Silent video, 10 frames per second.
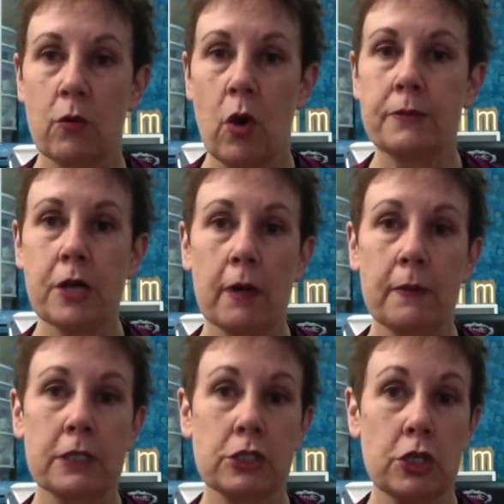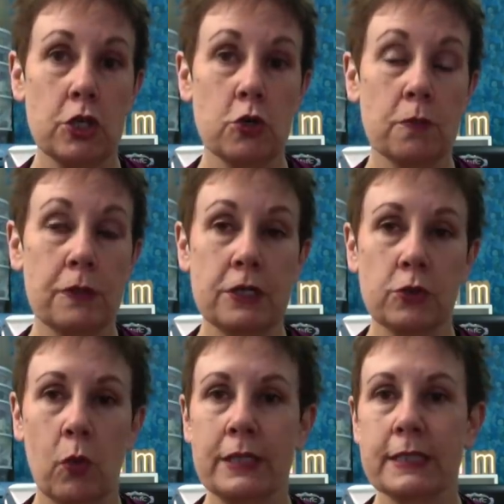And Rob's talking about this cube.
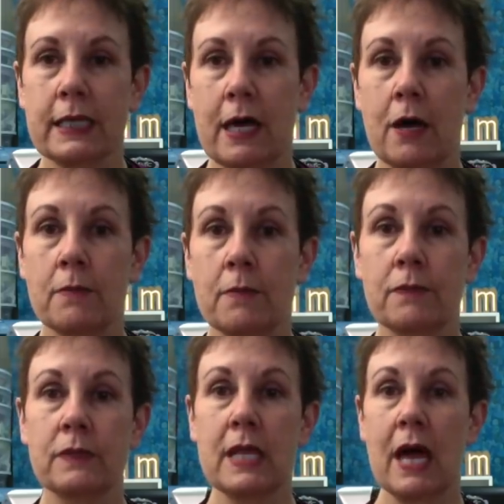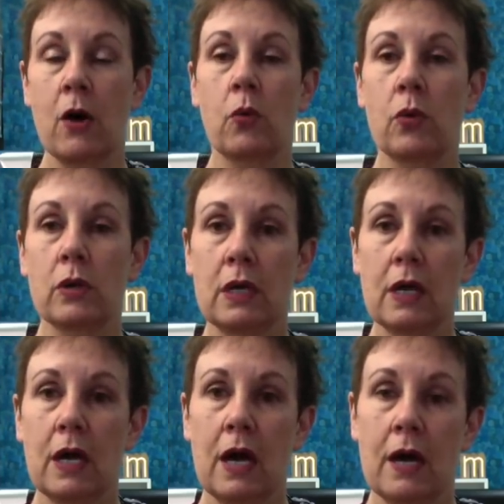These are ones that come now.
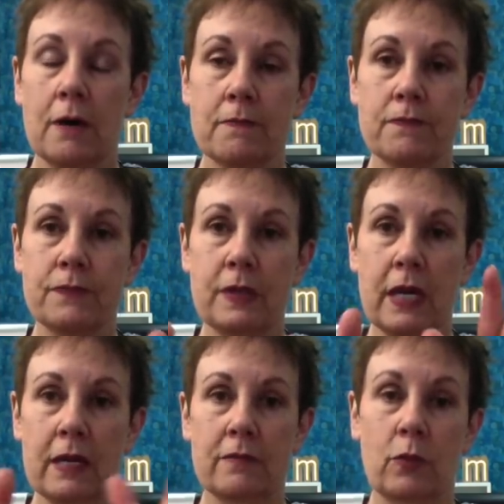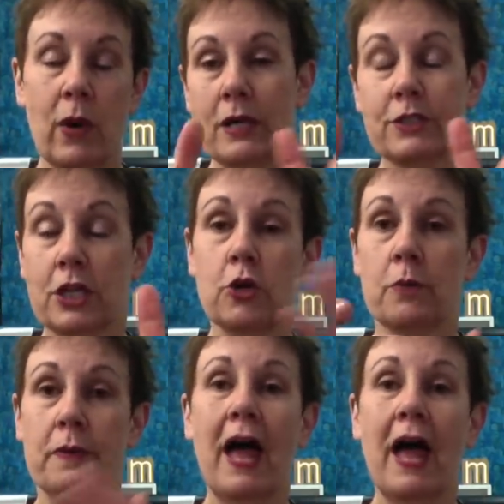Um, they well, it's a cube.